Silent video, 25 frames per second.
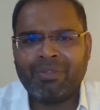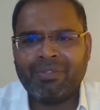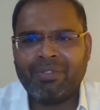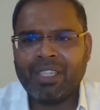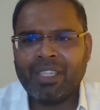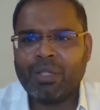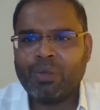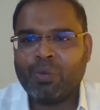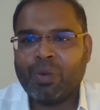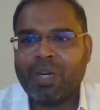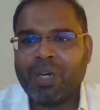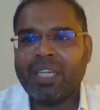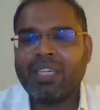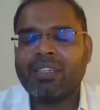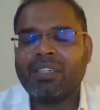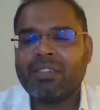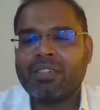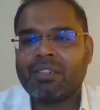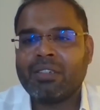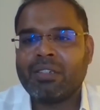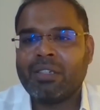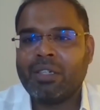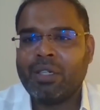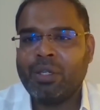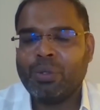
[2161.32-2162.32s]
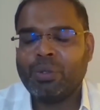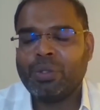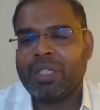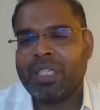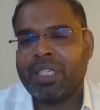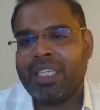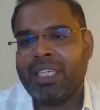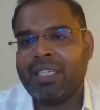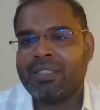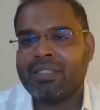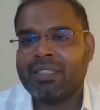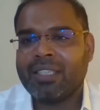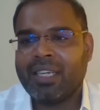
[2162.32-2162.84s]
with one, two,
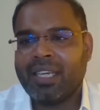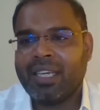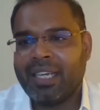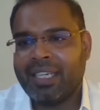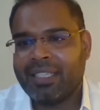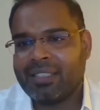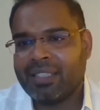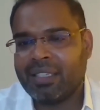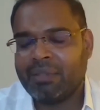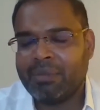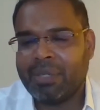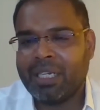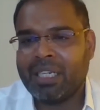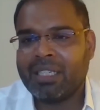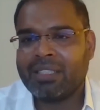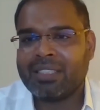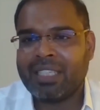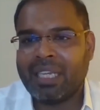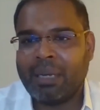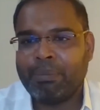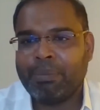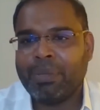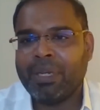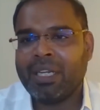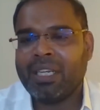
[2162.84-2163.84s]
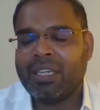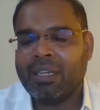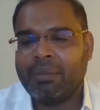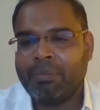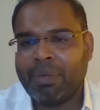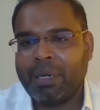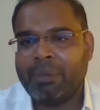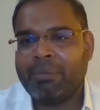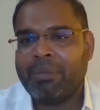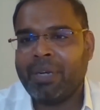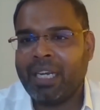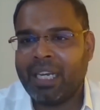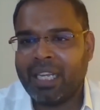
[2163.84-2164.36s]
three sample
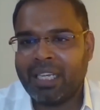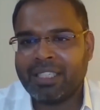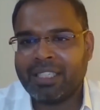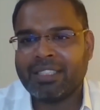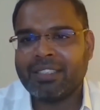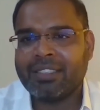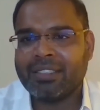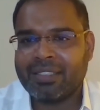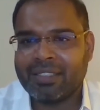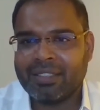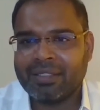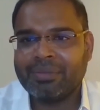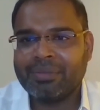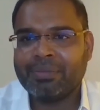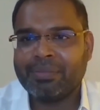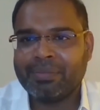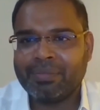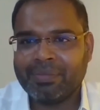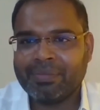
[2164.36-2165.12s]
implementations.